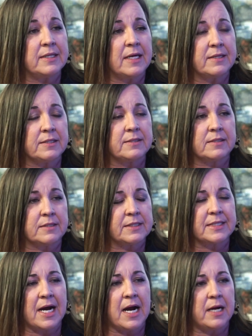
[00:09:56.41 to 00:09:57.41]
that this is the
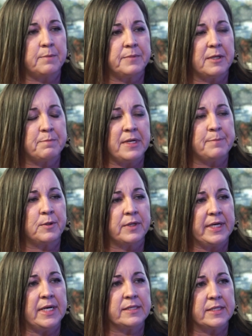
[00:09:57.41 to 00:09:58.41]
time that people
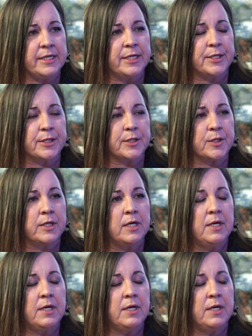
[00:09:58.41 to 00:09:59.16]
need to hear